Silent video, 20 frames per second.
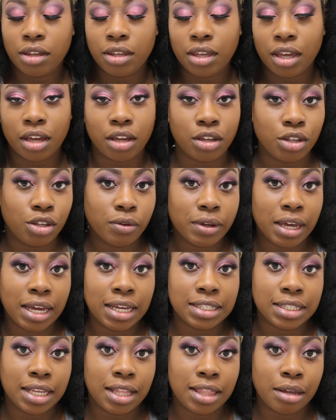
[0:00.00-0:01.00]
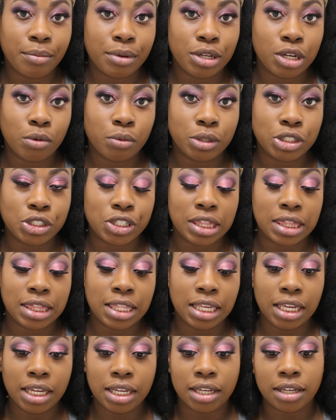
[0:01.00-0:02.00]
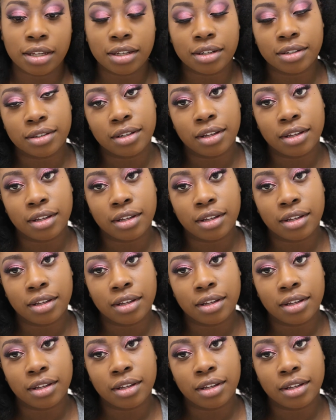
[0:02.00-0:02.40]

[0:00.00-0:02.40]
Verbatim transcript: Yeah, you guys let me know what you think.